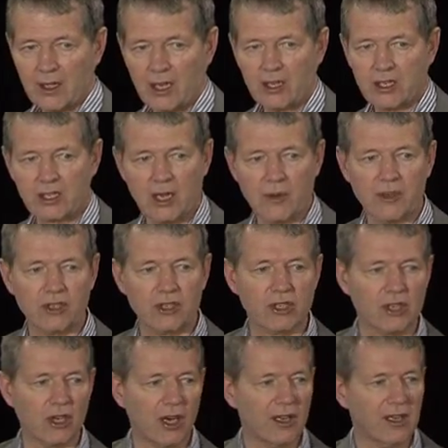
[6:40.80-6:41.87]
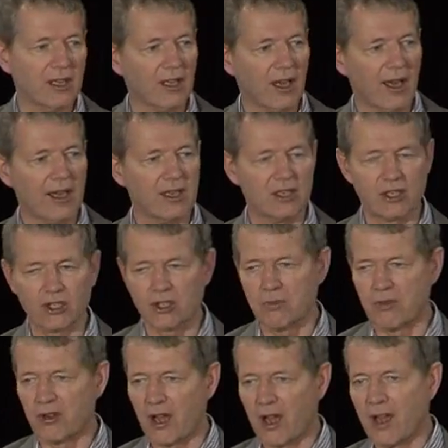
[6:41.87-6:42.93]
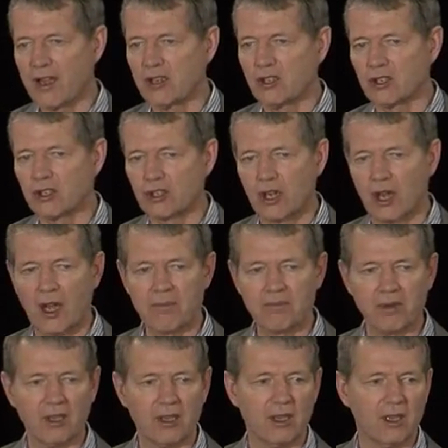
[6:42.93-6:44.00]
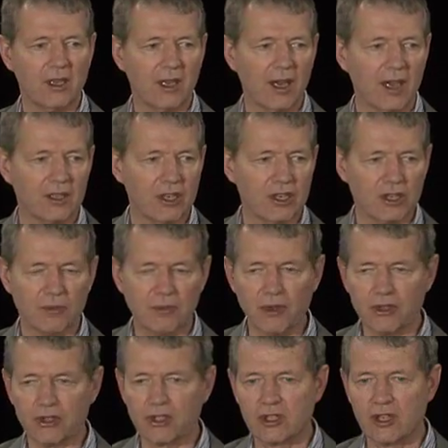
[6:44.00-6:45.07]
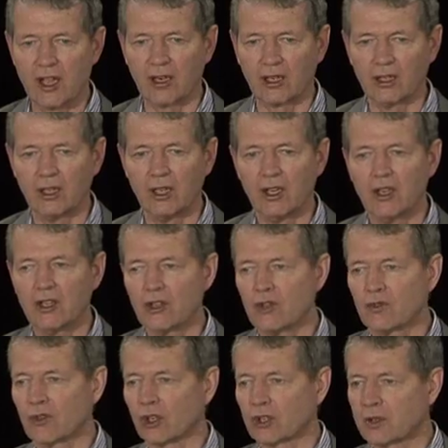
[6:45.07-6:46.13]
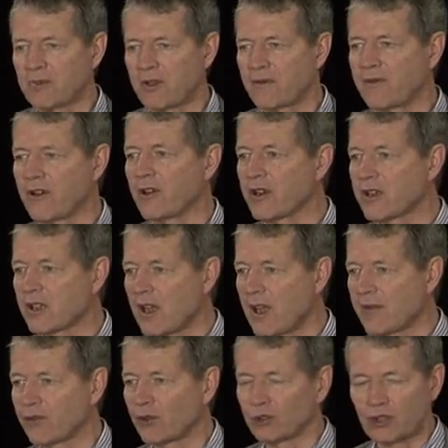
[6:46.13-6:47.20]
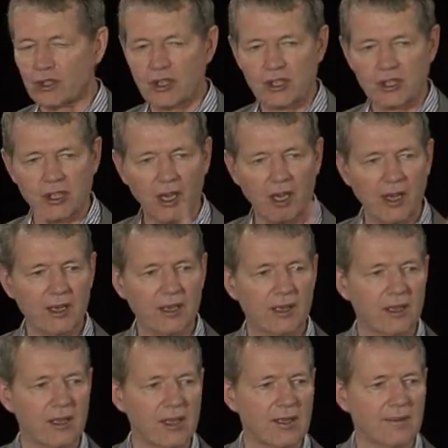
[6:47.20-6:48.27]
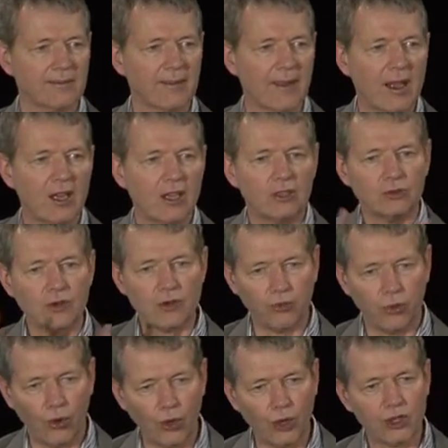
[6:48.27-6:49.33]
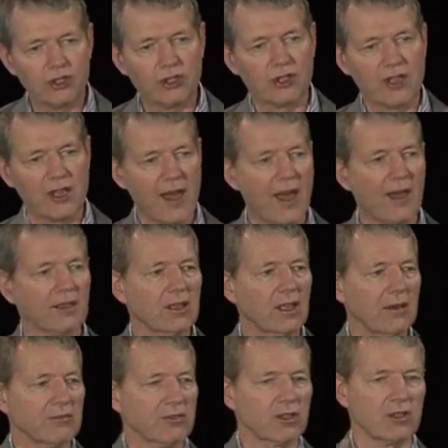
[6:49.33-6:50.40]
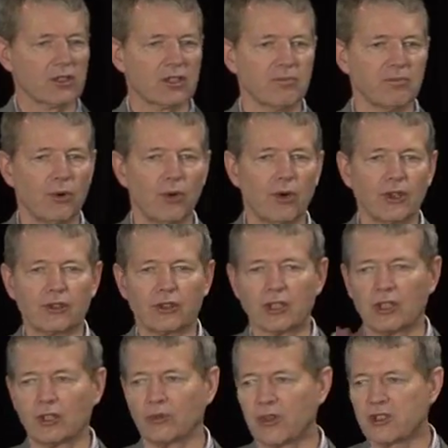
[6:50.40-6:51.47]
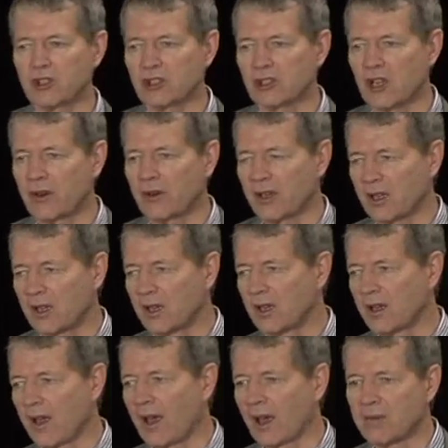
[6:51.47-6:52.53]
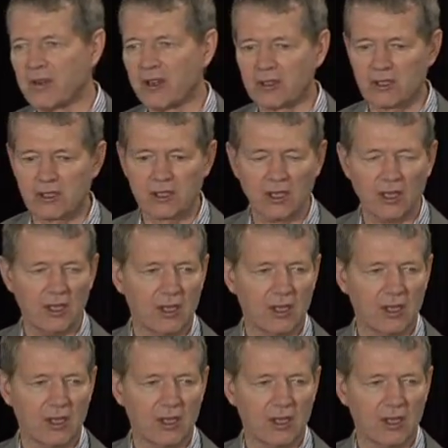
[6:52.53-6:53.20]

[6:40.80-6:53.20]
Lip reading: And so in designing a distributor agent type distribution channel, you've got to be very careful to design the rewards, the outcomes, the support, the risk sharing elements